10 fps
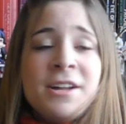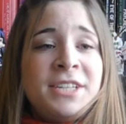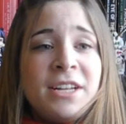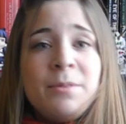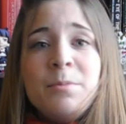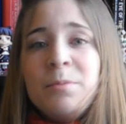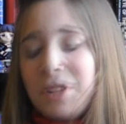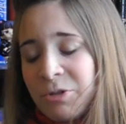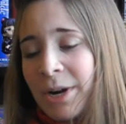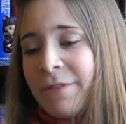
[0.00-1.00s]
Did
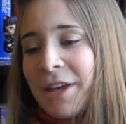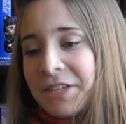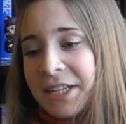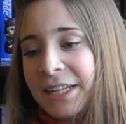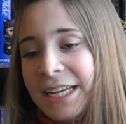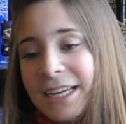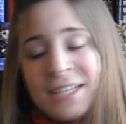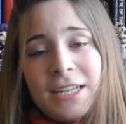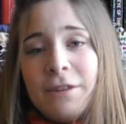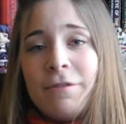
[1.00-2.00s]
20,000
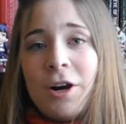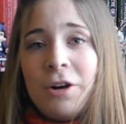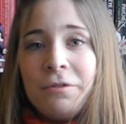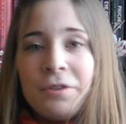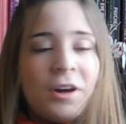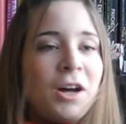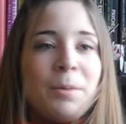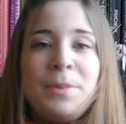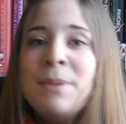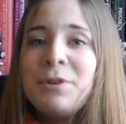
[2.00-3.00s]
Leagues
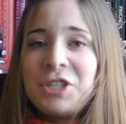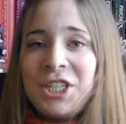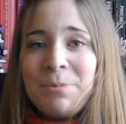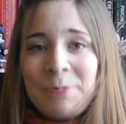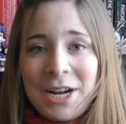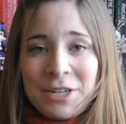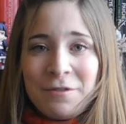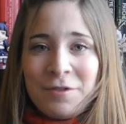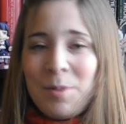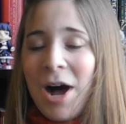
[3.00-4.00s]
involve people shipwrecked
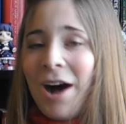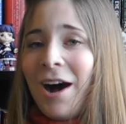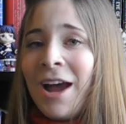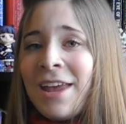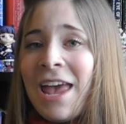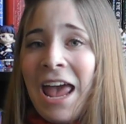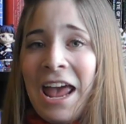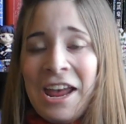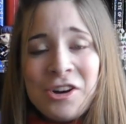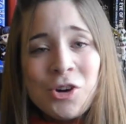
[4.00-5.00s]
from a hot
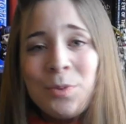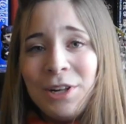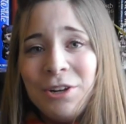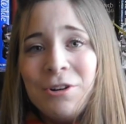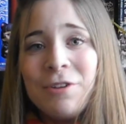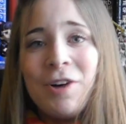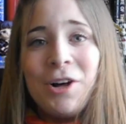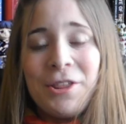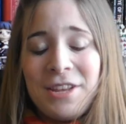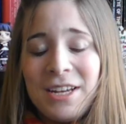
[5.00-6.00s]
air balloon, of
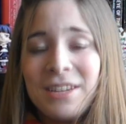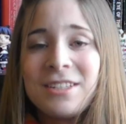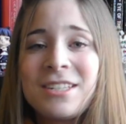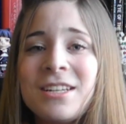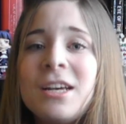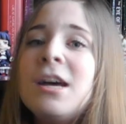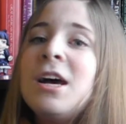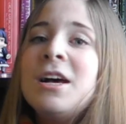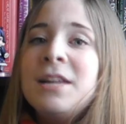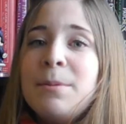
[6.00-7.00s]
all things,
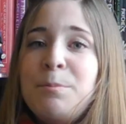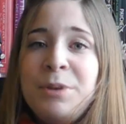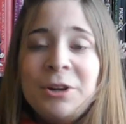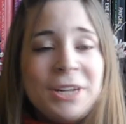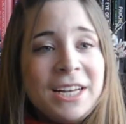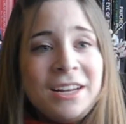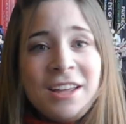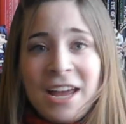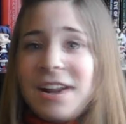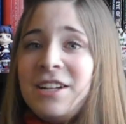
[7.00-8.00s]

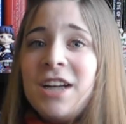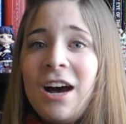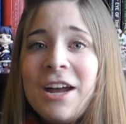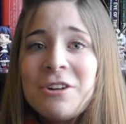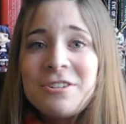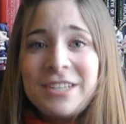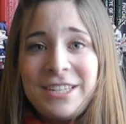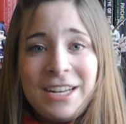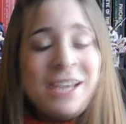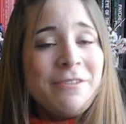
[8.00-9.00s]
building an entire
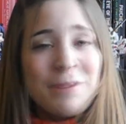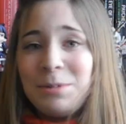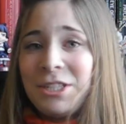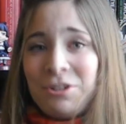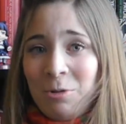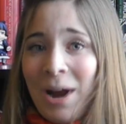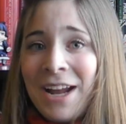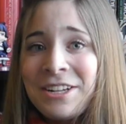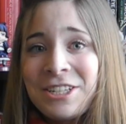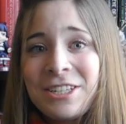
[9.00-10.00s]
city from
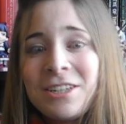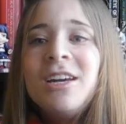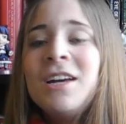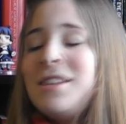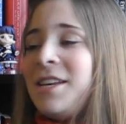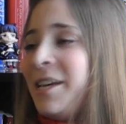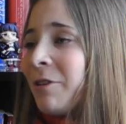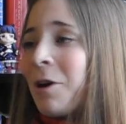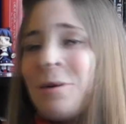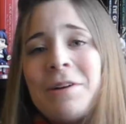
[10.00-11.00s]
scratch? The
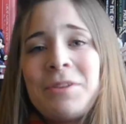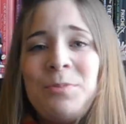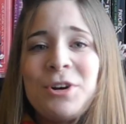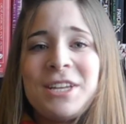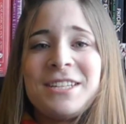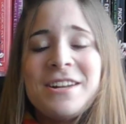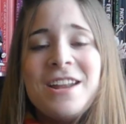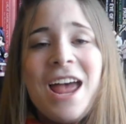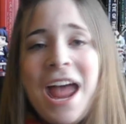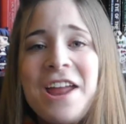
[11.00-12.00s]
hero of the book is
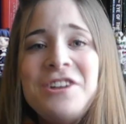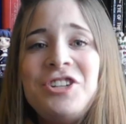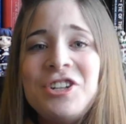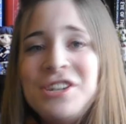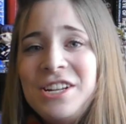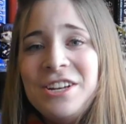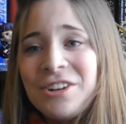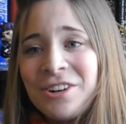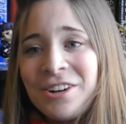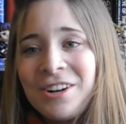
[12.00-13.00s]
an
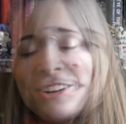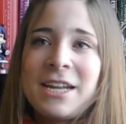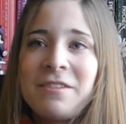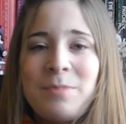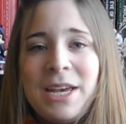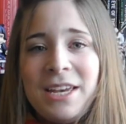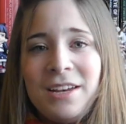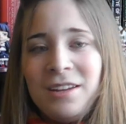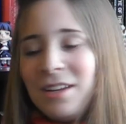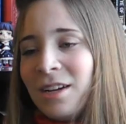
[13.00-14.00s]
engineer. Instead of
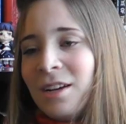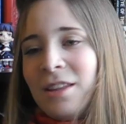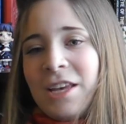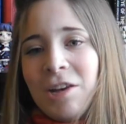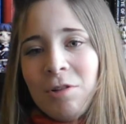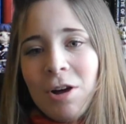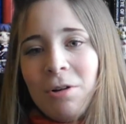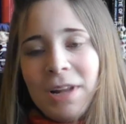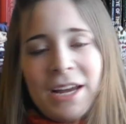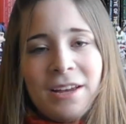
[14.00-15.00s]
making the
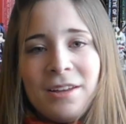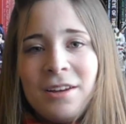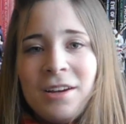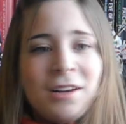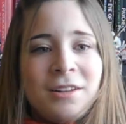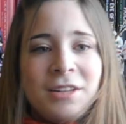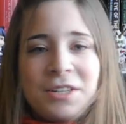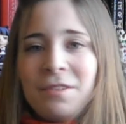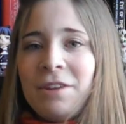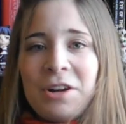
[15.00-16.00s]
hero like
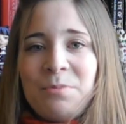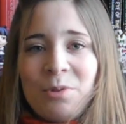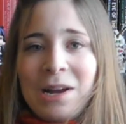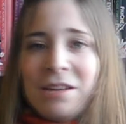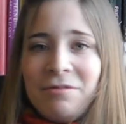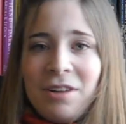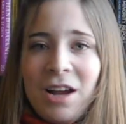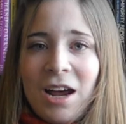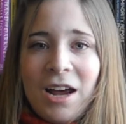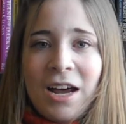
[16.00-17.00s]
this very brave
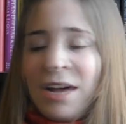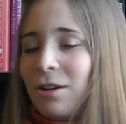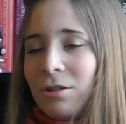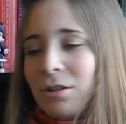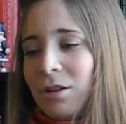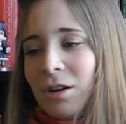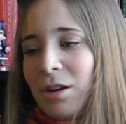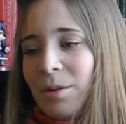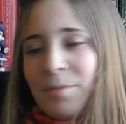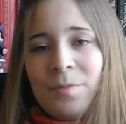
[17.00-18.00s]
guy or,
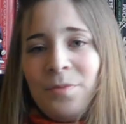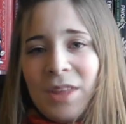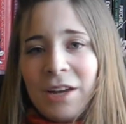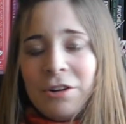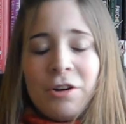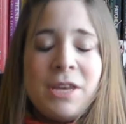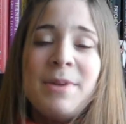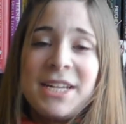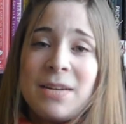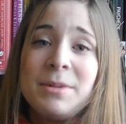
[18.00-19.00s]
I don't know, he
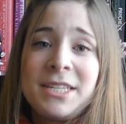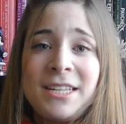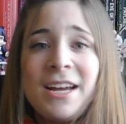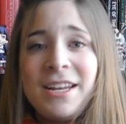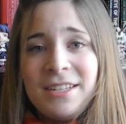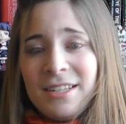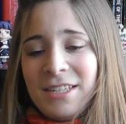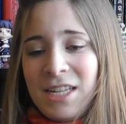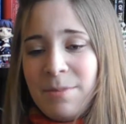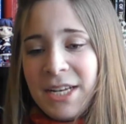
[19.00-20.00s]
makes him a
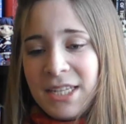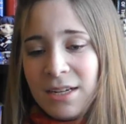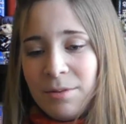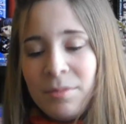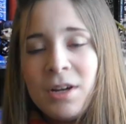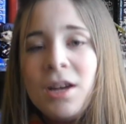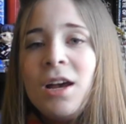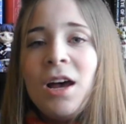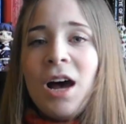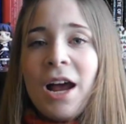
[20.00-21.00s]
scientist. He makes him
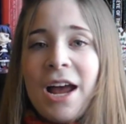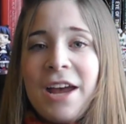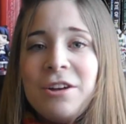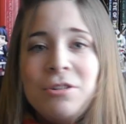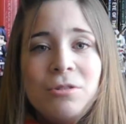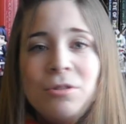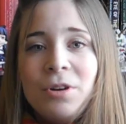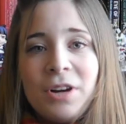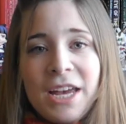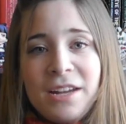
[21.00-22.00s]
a guy
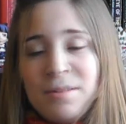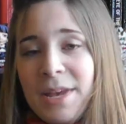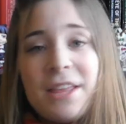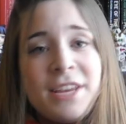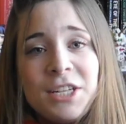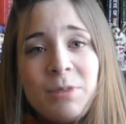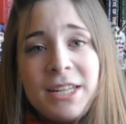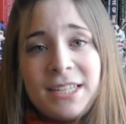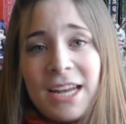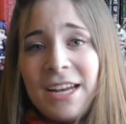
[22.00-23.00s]
who can make things
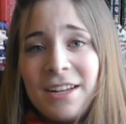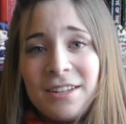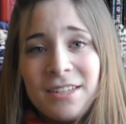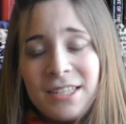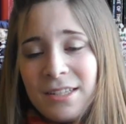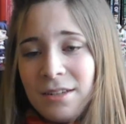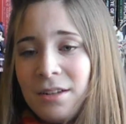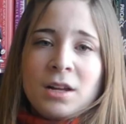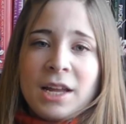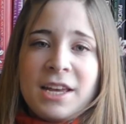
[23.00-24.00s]
with his hands.
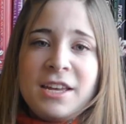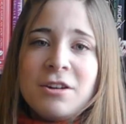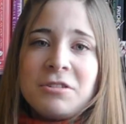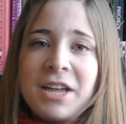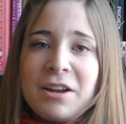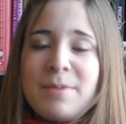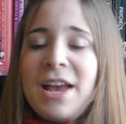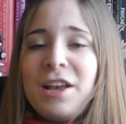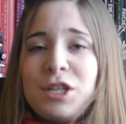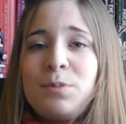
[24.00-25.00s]
Like, he knows how to
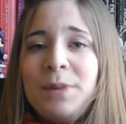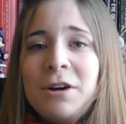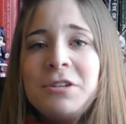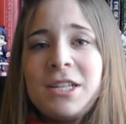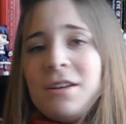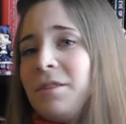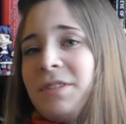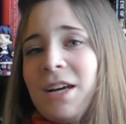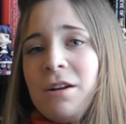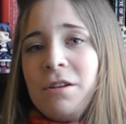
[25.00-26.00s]
make
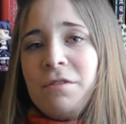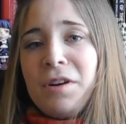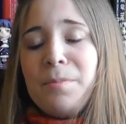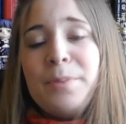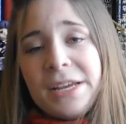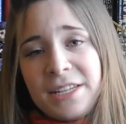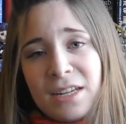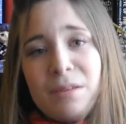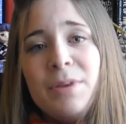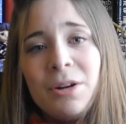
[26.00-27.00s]
explosives out of
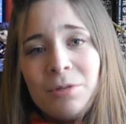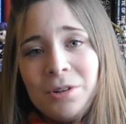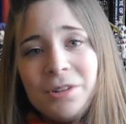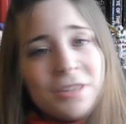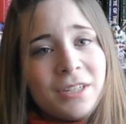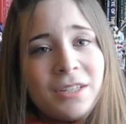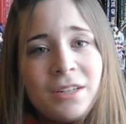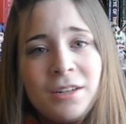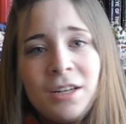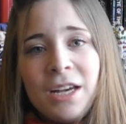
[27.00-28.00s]
basic
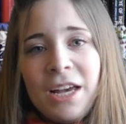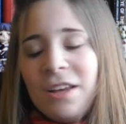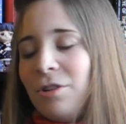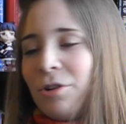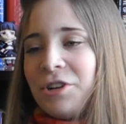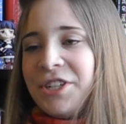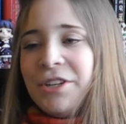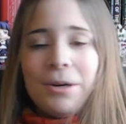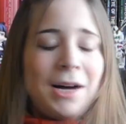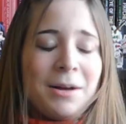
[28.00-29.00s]
minerals in order
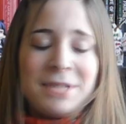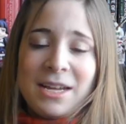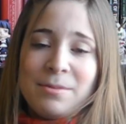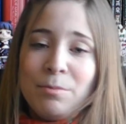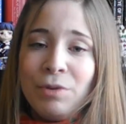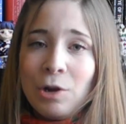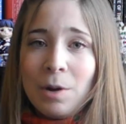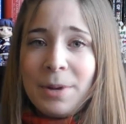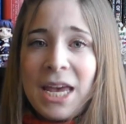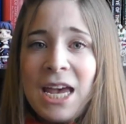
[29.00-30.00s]
to, say, blow
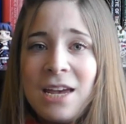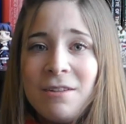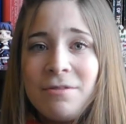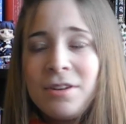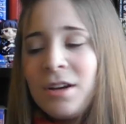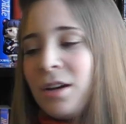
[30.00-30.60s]
up a cave.